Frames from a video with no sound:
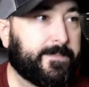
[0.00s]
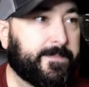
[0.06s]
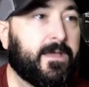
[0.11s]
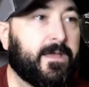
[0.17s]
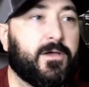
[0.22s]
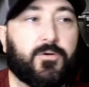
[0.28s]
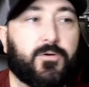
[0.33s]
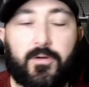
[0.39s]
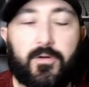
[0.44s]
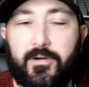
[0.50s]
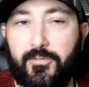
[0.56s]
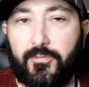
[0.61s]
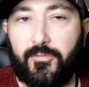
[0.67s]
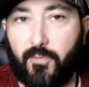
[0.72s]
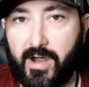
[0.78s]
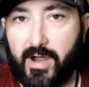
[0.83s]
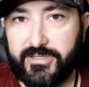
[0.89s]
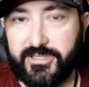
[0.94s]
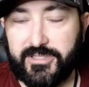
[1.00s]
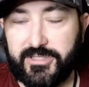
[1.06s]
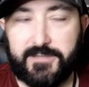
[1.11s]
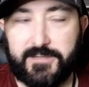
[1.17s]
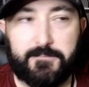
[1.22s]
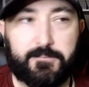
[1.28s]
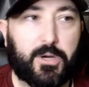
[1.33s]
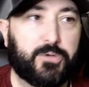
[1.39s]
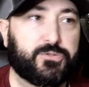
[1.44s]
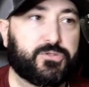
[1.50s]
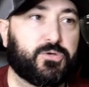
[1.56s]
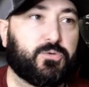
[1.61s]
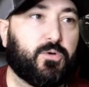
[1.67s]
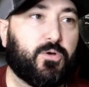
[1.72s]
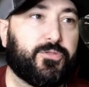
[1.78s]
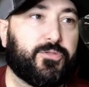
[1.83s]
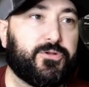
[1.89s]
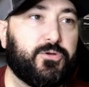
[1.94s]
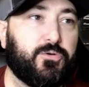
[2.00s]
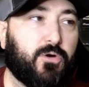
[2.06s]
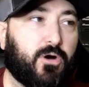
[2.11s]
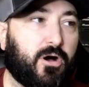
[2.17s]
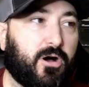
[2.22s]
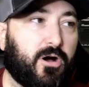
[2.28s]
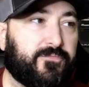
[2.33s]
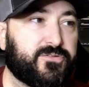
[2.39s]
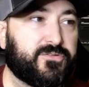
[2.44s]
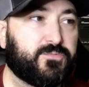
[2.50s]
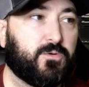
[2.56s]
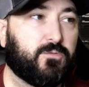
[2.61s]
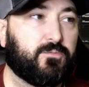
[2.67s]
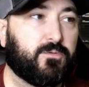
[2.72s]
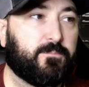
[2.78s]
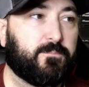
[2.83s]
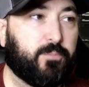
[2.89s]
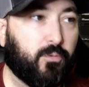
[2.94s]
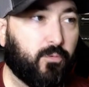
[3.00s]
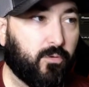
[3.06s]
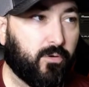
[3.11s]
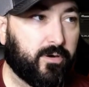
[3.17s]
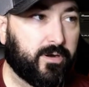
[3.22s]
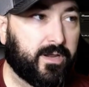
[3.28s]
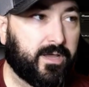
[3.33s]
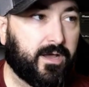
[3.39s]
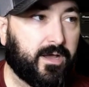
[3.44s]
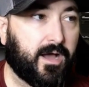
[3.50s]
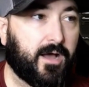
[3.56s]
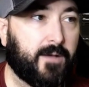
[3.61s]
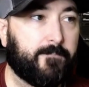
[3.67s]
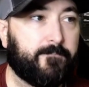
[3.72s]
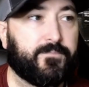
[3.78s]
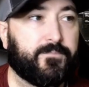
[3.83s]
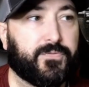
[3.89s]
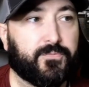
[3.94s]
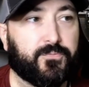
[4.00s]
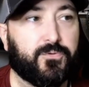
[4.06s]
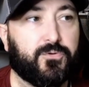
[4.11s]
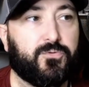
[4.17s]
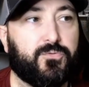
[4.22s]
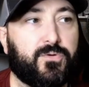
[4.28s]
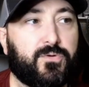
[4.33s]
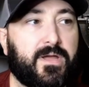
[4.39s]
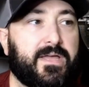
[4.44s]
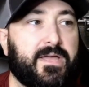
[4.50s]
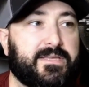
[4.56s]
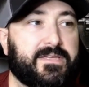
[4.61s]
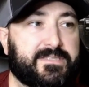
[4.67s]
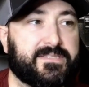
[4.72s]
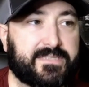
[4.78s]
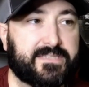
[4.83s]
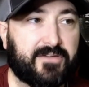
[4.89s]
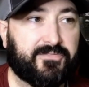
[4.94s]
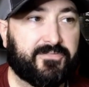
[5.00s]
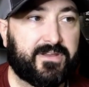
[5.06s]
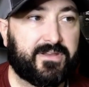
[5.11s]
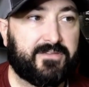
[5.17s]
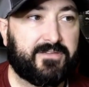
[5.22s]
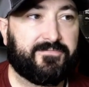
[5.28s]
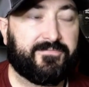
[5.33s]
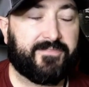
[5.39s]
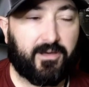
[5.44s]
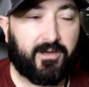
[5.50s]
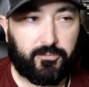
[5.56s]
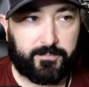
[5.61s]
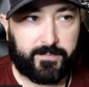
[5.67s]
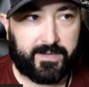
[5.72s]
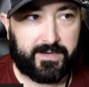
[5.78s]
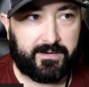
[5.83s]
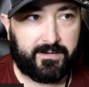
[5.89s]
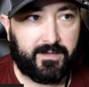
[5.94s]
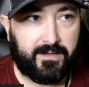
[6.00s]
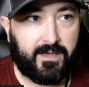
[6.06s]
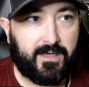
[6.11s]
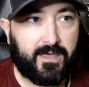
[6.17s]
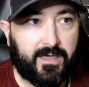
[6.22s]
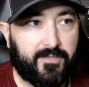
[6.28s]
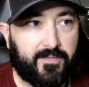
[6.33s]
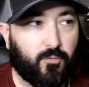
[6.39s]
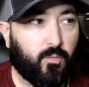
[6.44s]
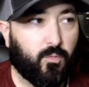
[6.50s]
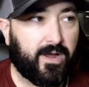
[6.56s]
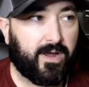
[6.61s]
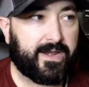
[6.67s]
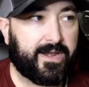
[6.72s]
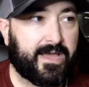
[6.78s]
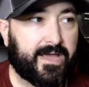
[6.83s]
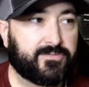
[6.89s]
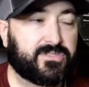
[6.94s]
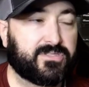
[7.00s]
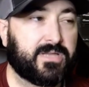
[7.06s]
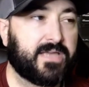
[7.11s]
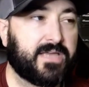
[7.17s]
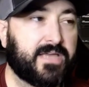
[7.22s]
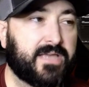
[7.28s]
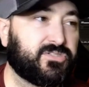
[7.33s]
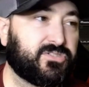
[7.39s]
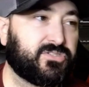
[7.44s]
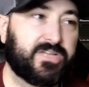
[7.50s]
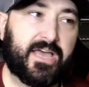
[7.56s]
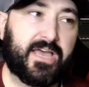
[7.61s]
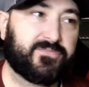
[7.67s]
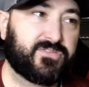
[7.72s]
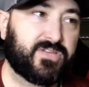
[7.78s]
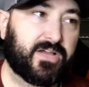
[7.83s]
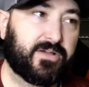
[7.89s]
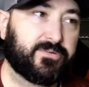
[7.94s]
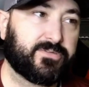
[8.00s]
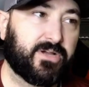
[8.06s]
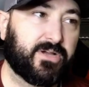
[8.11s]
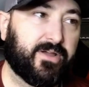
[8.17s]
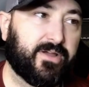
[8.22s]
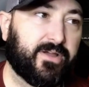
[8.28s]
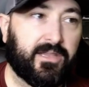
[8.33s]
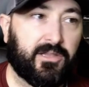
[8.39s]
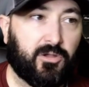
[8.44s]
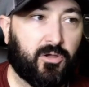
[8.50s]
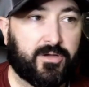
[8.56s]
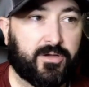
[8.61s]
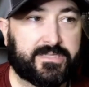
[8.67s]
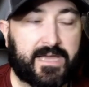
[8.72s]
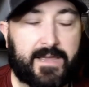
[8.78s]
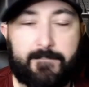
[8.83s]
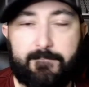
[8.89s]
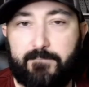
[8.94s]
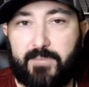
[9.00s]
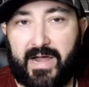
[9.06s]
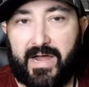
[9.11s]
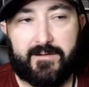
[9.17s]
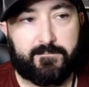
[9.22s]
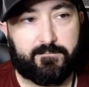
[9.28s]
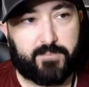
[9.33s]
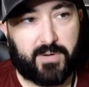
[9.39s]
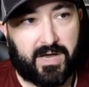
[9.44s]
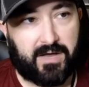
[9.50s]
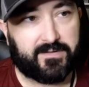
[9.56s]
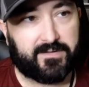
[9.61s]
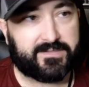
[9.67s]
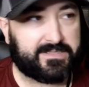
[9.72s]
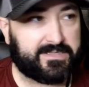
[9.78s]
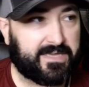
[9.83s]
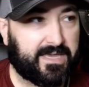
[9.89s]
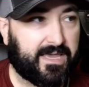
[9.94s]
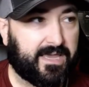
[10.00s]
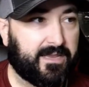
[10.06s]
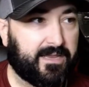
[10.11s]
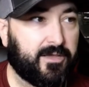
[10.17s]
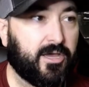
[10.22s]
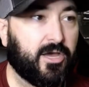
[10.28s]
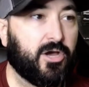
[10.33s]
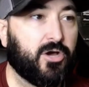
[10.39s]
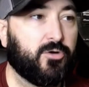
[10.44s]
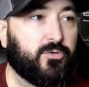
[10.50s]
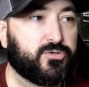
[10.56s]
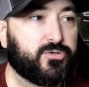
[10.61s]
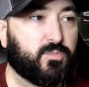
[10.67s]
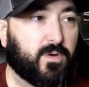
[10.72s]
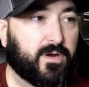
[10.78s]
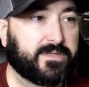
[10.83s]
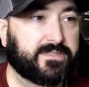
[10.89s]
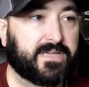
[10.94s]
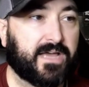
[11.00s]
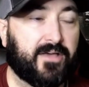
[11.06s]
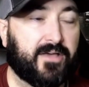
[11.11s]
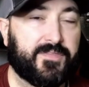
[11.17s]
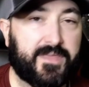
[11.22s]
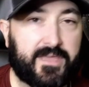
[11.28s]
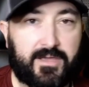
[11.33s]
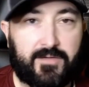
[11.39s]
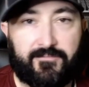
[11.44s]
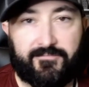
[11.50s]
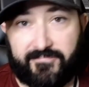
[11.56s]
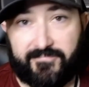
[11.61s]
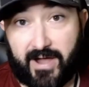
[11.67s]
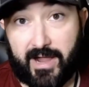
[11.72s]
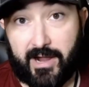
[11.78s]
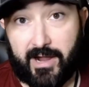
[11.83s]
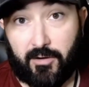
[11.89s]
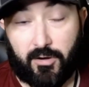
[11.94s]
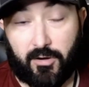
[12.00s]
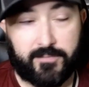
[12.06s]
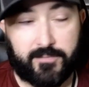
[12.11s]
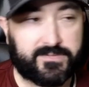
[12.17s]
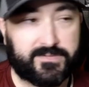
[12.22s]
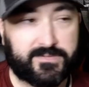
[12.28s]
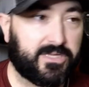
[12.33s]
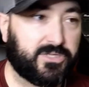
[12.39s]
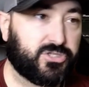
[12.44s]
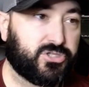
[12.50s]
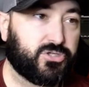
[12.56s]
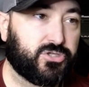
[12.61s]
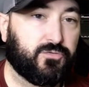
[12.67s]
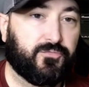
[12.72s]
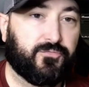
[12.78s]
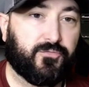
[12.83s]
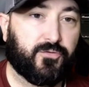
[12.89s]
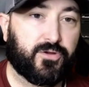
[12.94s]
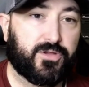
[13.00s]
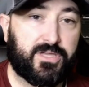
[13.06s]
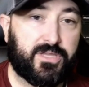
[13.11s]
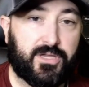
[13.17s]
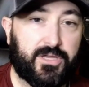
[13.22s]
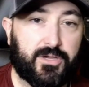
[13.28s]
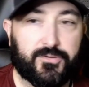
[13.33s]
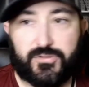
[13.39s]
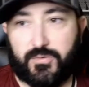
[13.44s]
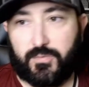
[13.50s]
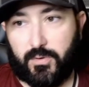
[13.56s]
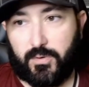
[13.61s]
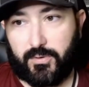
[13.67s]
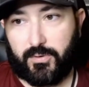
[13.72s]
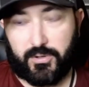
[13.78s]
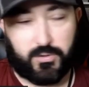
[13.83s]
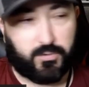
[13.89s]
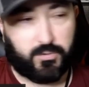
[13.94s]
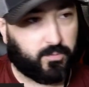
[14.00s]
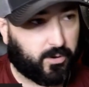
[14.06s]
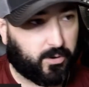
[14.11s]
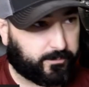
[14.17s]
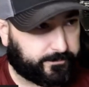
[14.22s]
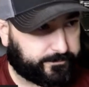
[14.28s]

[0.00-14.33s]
According to the Washington Post, quote, the new office will report up through Stephanie Feldman, the White House staff secretary and longtime Biden policy aide who's worked on the firearms issue for years, quote unquote.